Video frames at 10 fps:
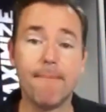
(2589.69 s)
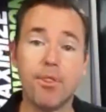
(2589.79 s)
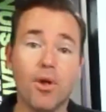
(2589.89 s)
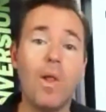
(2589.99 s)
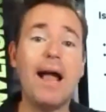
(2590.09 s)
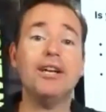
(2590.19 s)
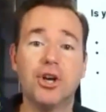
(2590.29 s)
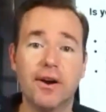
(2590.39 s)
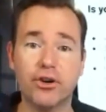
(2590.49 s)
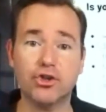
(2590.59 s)
The lion's
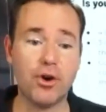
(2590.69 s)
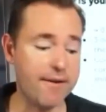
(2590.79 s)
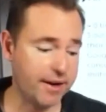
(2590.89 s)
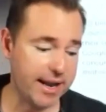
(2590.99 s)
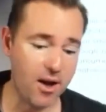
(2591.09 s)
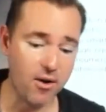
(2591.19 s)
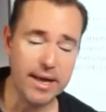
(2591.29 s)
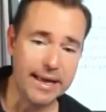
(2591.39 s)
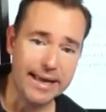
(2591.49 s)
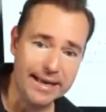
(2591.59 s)
share of your traffic now
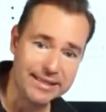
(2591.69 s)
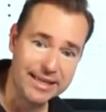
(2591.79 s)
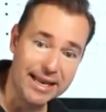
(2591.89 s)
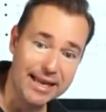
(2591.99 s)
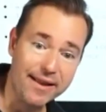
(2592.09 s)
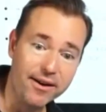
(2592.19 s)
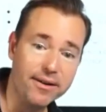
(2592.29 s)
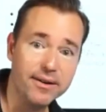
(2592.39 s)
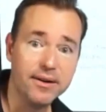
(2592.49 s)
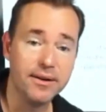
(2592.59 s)
is getting
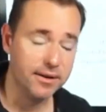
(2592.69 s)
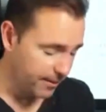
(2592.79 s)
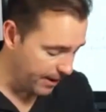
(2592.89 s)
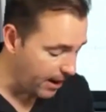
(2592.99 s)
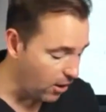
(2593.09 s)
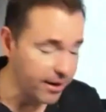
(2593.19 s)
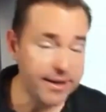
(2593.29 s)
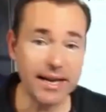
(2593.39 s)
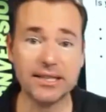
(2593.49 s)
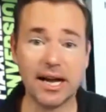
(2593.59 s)
there, not on
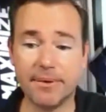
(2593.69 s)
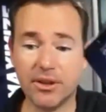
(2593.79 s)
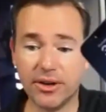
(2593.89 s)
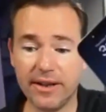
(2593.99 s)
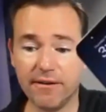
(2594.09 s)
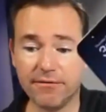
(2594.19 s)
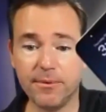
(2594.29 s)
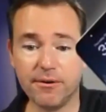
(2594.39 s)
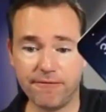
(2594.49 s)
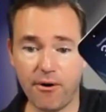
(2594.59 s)
desktop, but they're getting there from
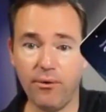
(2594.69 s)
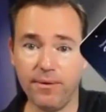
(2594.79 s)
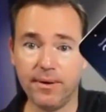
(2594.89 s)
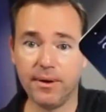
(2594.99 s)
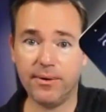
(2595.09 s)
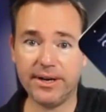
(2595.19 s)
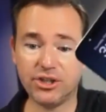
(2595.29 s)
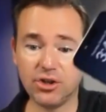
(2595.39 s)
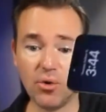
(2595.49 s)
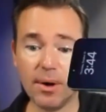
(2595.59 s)
their phone, right?
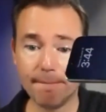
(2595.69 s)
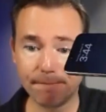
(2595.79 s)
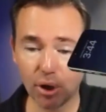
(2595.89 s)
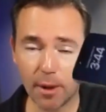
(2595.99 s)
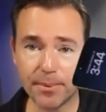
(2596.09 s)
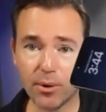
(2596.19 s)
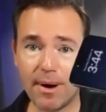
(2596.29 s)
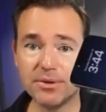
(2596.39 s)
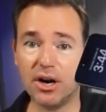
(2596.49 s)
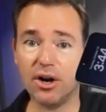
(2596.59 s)
So pull up your
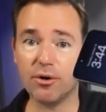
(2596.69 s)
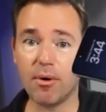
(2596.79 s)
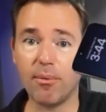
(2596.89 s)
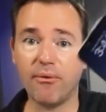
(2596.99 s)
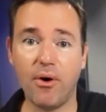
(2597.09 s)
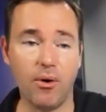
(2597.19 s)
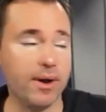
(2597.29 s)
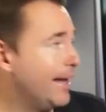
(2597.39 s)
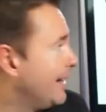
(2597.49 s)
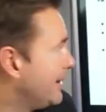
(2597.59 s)
website on your mobile phone.
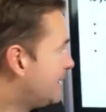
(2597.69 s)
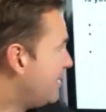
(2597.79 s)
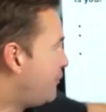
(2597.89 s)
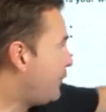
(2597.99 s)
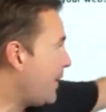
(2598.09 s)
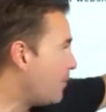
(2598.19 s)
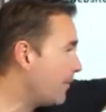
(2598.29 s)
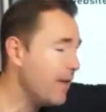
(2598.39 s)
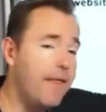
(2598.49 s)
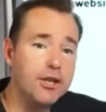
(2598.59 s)
Does it fit
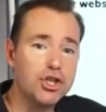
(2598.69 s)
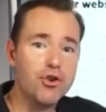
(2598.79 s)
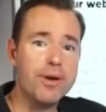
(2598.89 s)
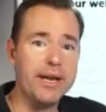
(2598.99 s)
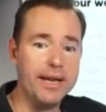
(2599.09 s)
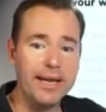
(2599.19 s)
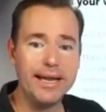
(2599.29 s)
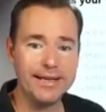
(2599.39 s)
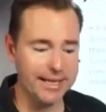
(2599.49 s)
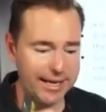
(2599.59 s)
within the screen?
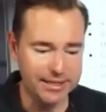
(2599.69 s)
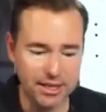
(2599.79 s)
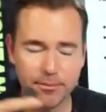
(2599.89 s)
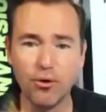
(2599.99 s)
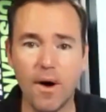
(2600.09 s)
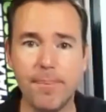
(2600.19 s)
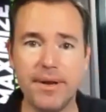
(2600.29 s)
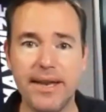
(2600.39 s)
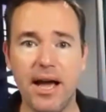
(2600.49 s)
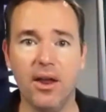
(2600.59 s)
Is it easy to move up
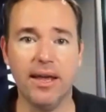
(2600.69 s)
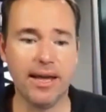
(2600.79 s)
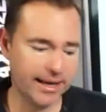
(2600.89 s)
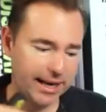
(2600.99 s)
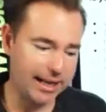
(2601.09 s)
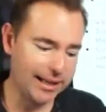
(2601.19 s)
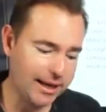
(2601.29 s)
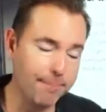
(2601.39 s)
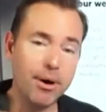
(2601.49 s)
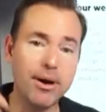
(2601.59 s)
and down? Can I click
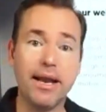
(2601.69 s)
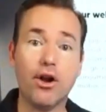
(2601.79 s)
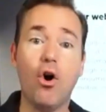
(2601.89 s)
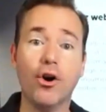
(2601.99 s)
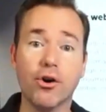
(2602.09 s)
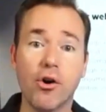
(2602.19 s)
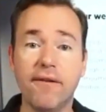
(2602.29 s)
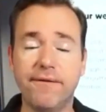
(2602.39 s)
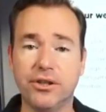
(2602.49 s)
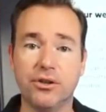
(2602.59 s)
a button and call your
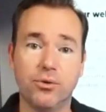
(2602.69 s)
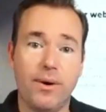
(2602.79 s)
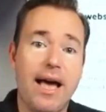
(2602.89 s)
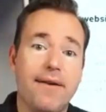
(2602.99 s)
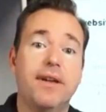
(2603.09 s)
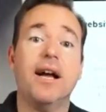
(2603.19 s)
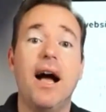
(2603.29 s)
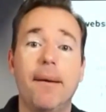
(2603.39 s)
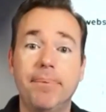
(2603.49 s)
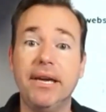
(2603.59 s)
office? Do I have to
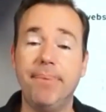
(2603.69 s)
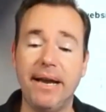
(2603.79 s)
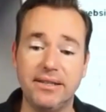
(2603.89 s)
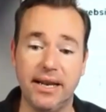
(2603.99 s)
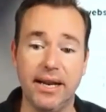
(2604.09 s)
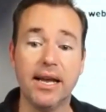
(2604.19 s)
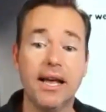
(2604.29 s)
copy and paste it?